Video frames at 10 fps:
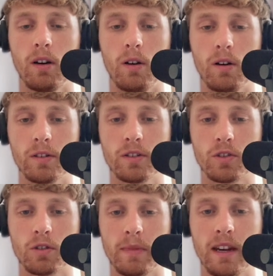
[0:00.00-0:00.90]
on
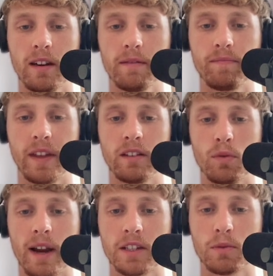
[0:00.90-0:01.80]
social media
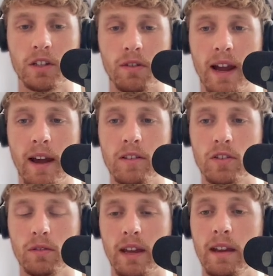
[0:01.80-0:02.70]
interacts with your ad,
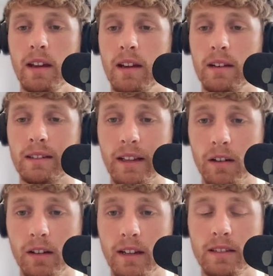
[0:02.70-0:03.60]
so they
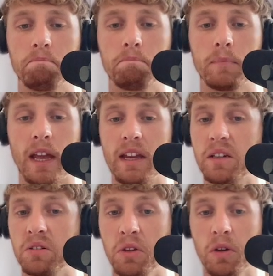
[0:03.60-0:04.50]
click on it, they
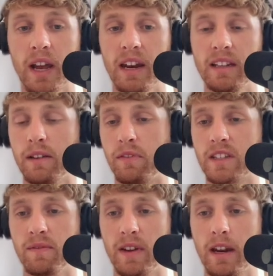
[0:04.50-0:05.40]
look at it. If
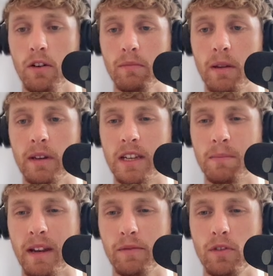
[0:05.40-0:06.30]
it's a video, maybe they
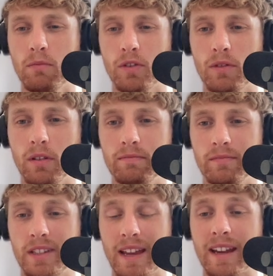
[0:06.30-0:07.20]
spend a few more
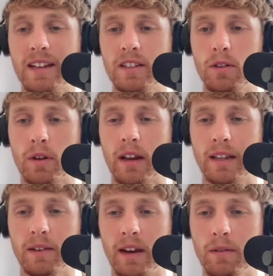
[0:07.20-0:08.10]
seconds looking
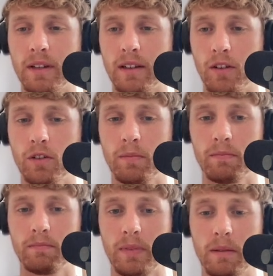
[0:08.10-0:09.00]
at the video than other
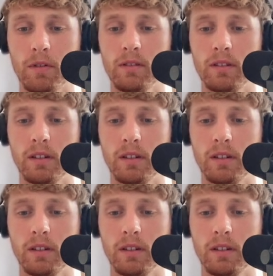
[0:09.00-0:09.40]
people.